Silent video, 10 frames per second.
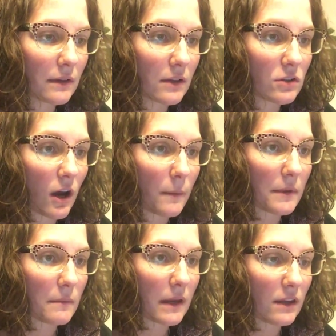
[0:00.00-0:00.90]
the top
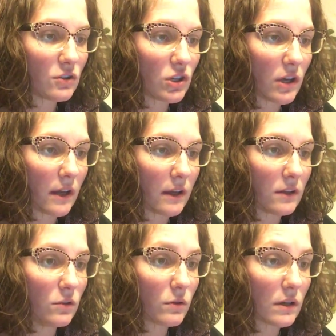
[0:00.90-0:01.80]
of the page
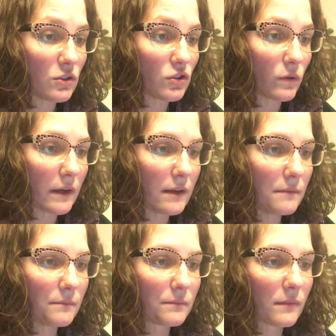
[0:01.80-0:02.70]
and you can join.
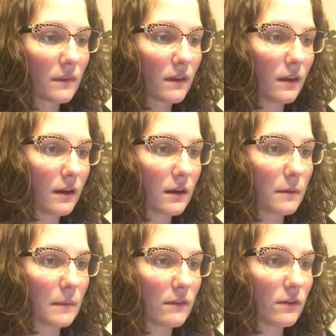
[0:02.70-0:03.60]

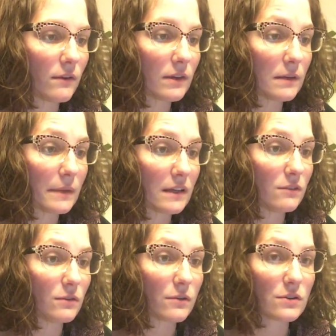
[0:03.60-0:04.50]
Um, if you have anybody
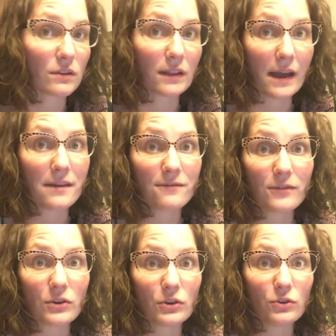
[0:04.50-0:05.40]
you know in your life
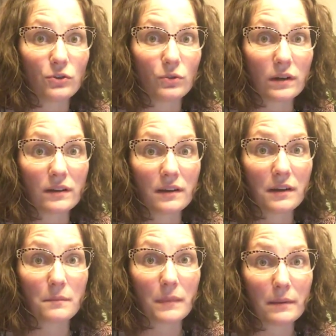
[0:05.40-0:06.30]
who
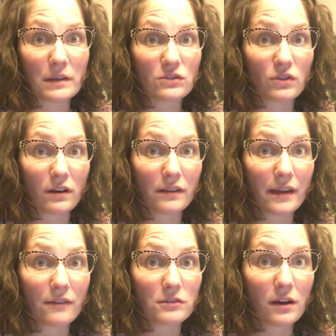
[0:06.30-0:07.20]
may be
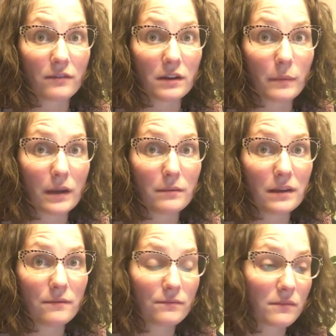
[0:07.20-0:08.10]
struggling after having a
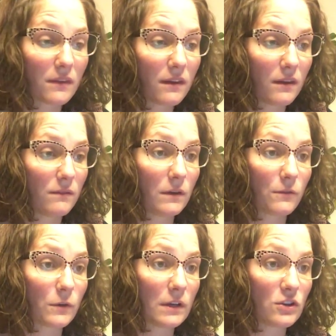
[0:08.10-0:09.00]
baby, feel
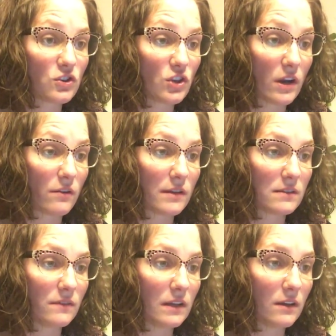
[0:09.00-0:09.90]
free to share
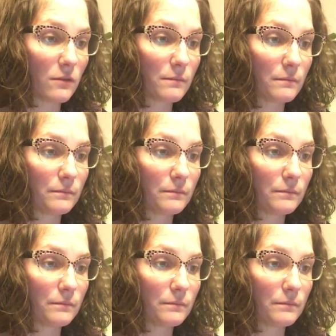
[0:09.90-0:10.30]
this video.